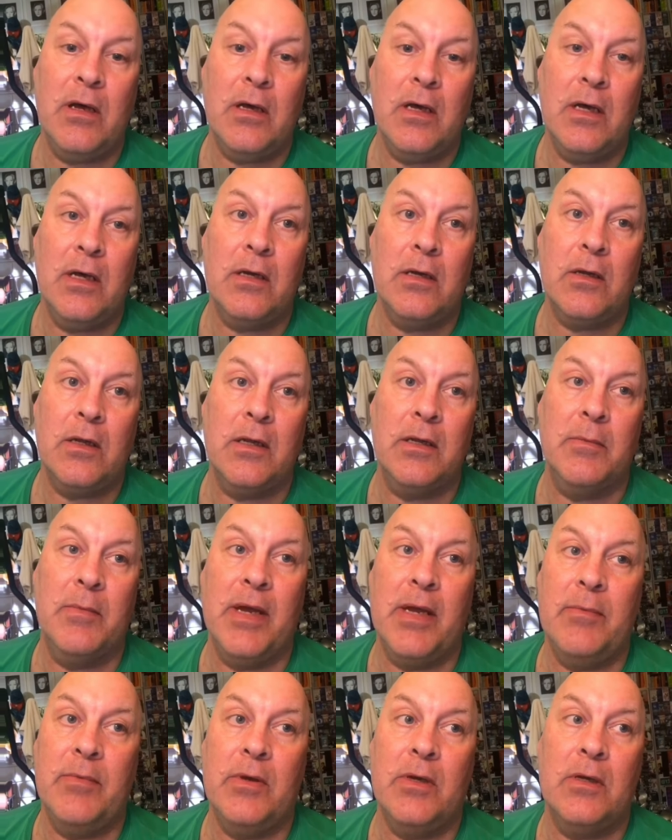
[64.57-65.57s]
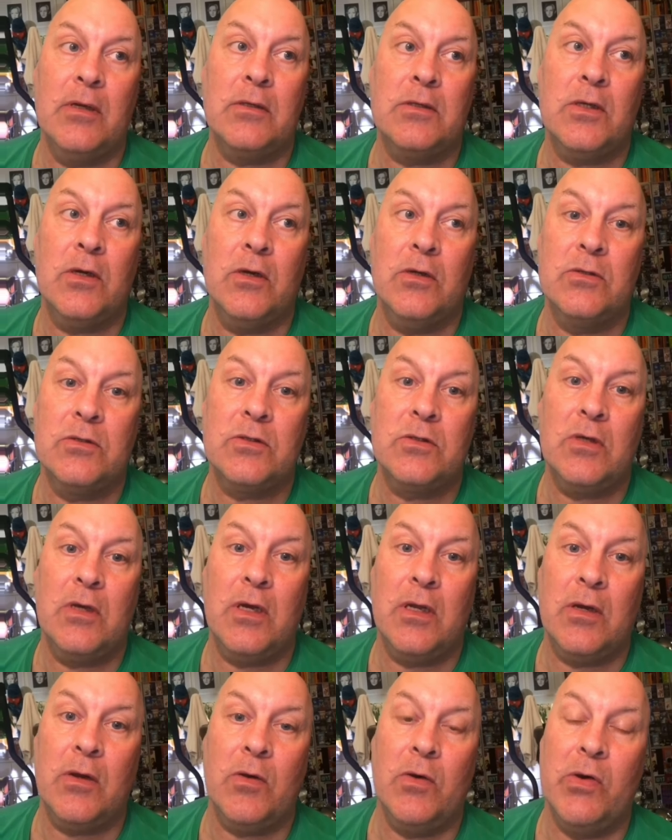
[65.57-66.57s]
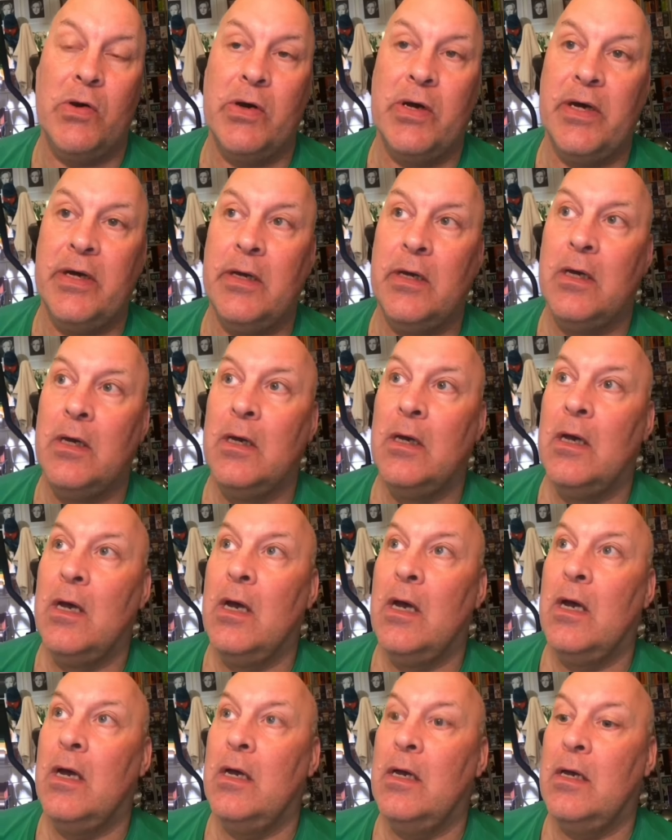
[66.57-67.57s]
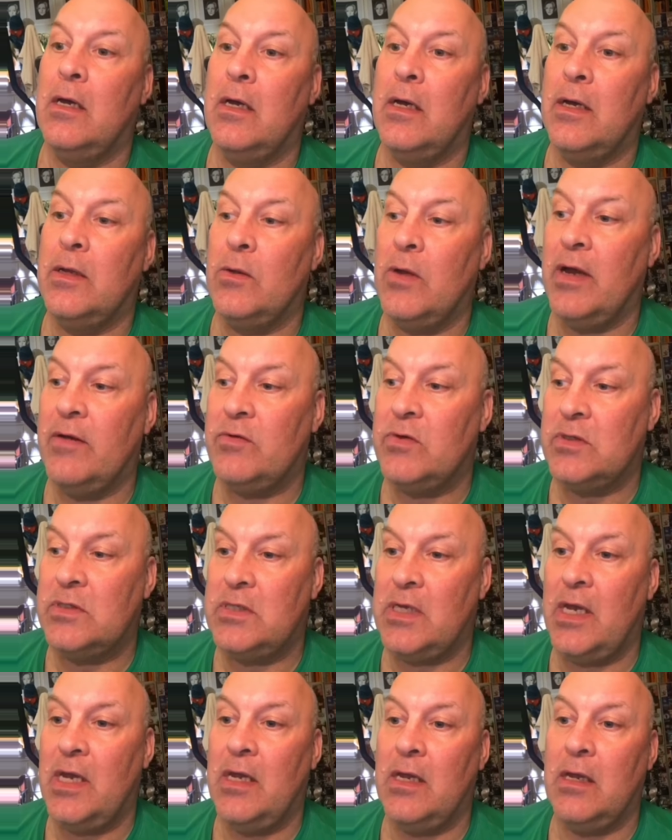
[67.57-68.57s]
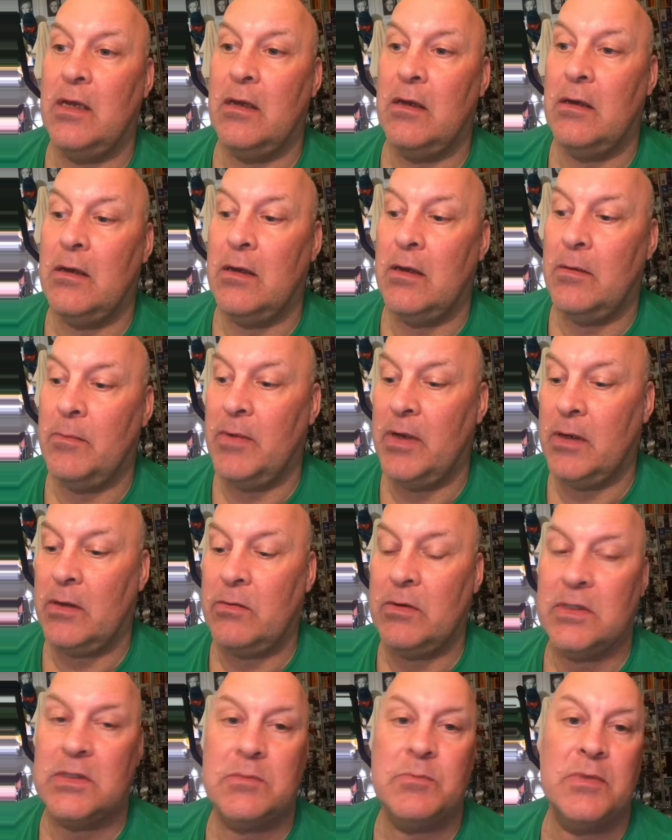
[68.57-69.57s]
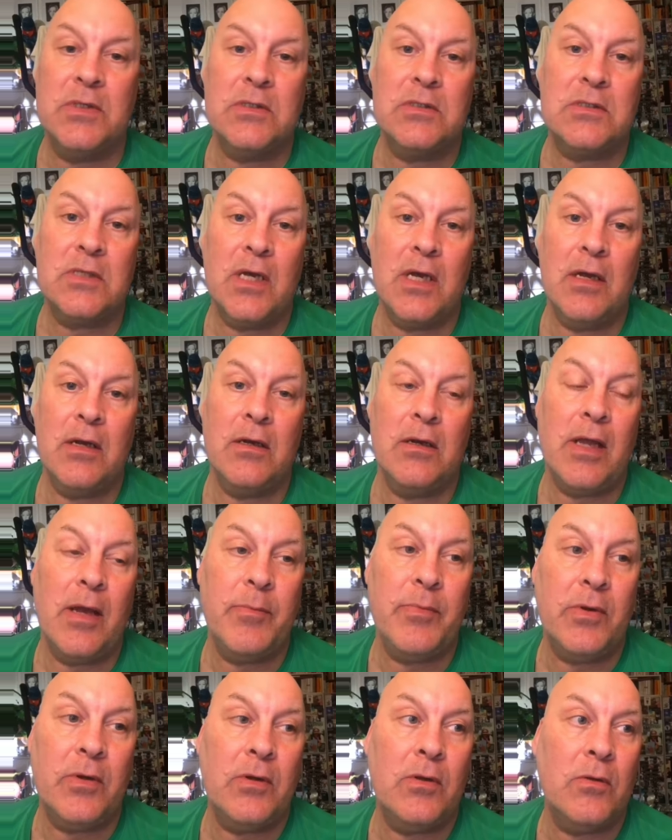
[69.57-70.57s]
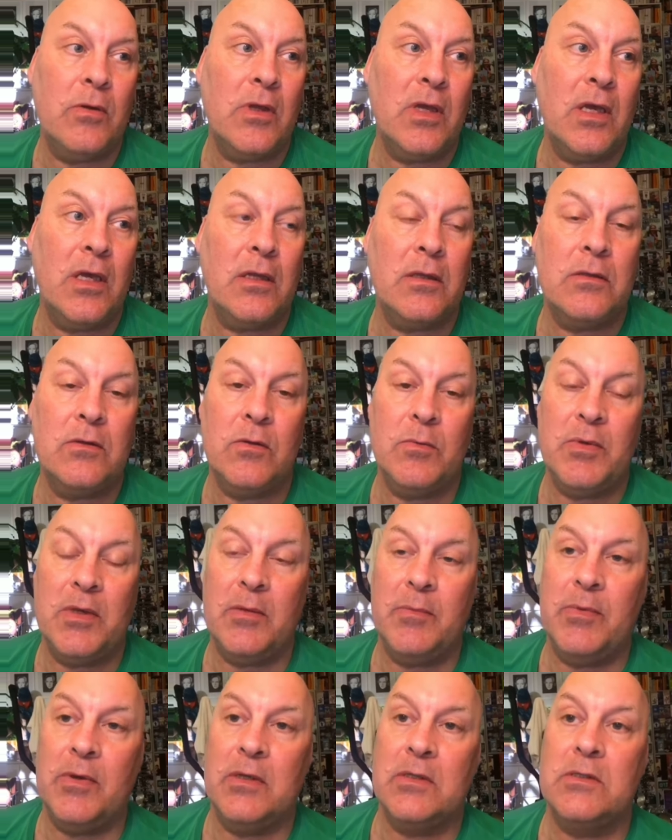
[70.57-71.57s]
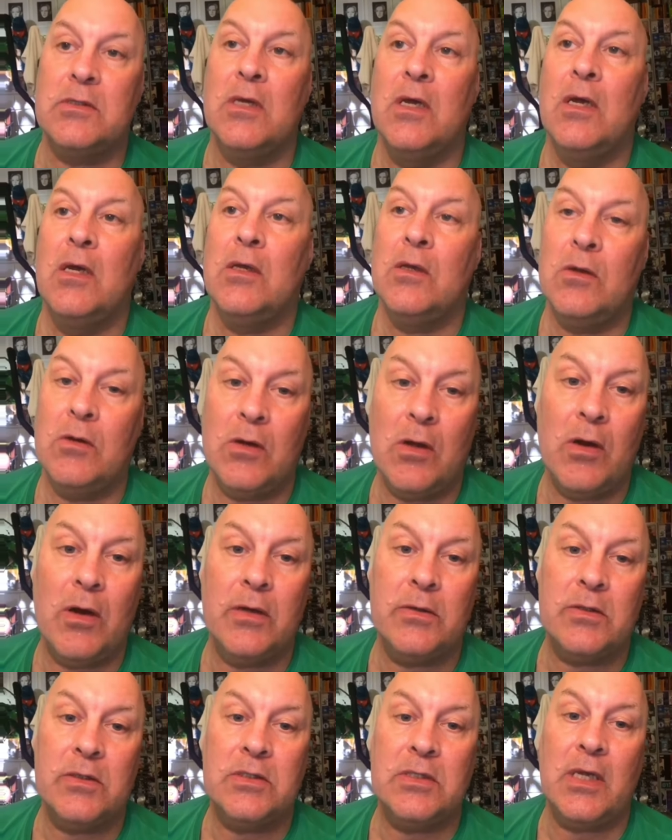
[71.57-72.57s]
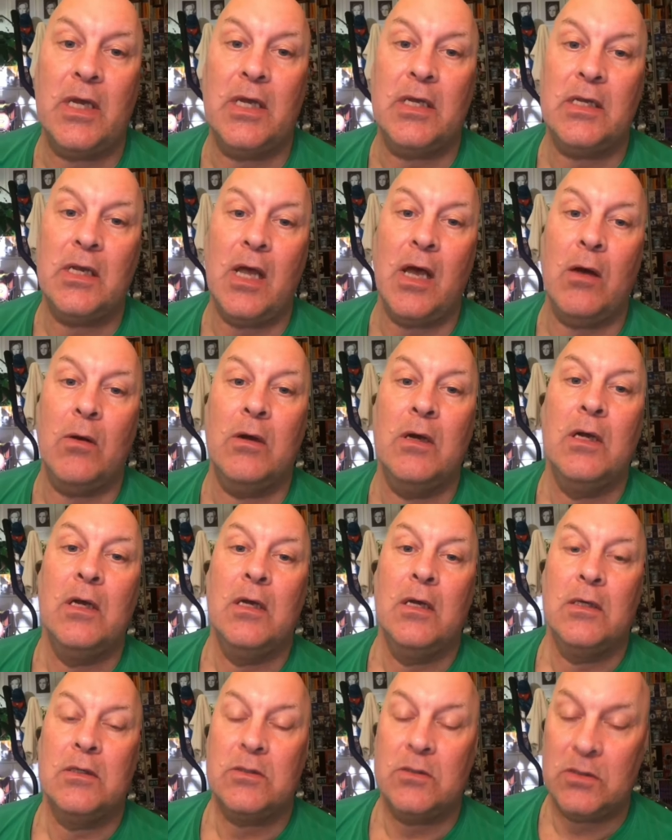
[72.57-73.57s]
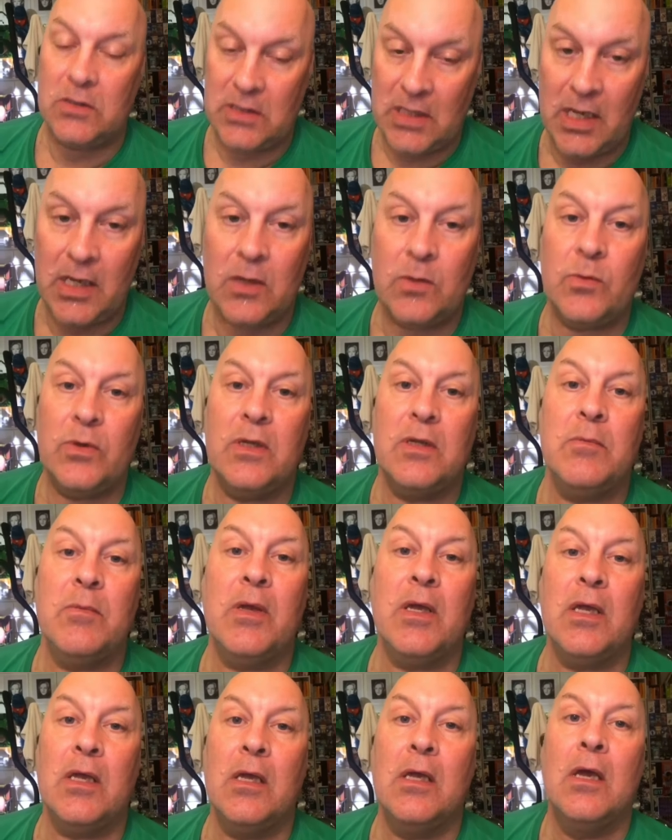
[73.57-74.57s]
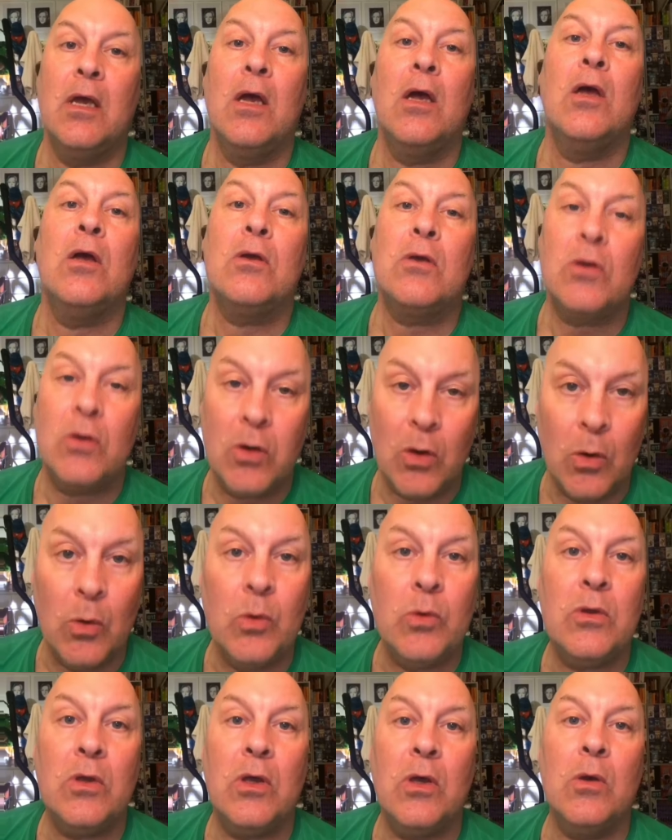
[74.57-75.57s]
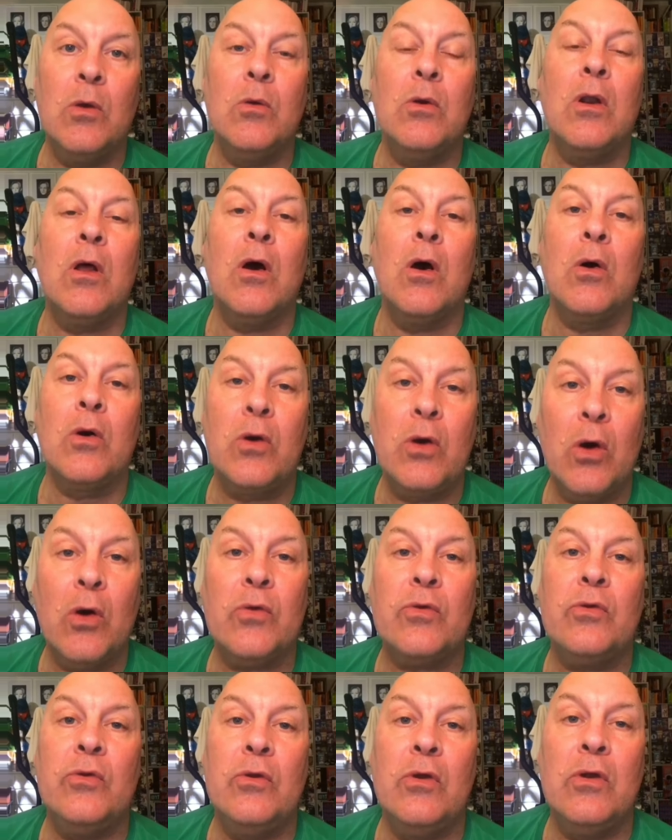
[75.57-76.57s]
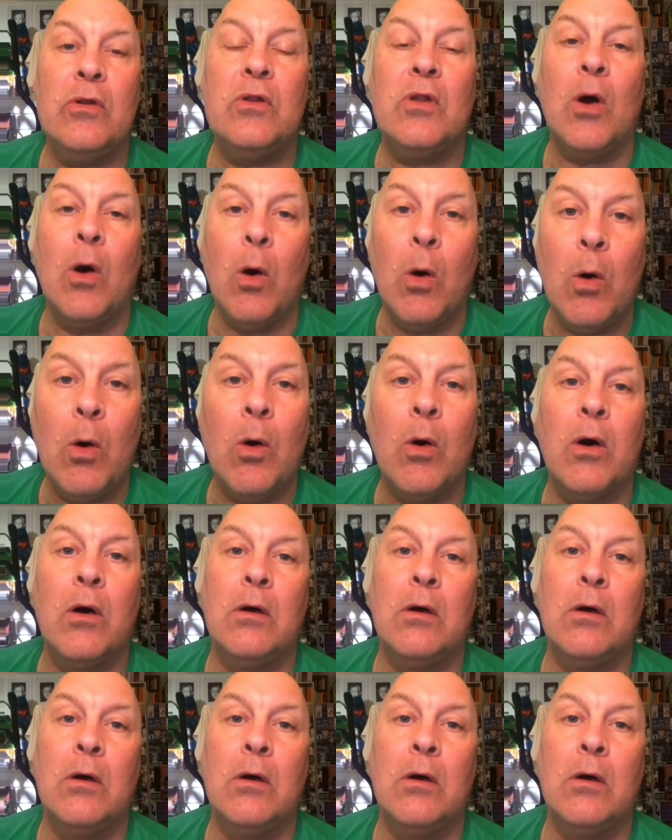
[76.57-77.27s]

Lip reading: and maybe it turns January and you have to say Merry Christmas and Happy New Year to people. You know how to say it now, so say it with me. God jul och gott nytt år.